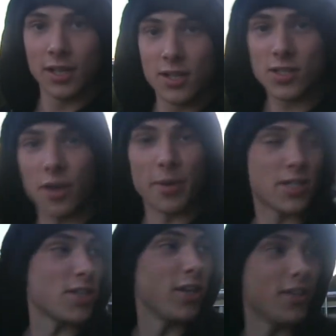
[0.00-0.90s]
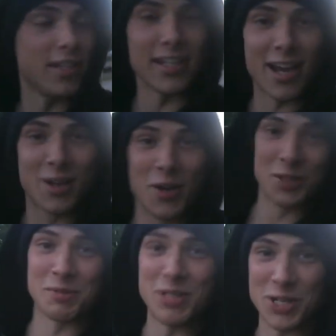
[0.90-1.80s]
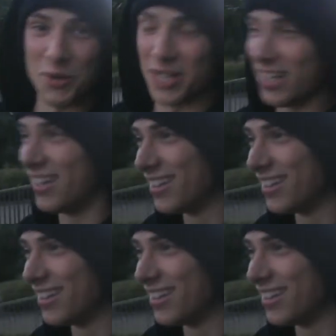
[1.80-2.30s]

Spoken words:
So much so that he now calls me Joey.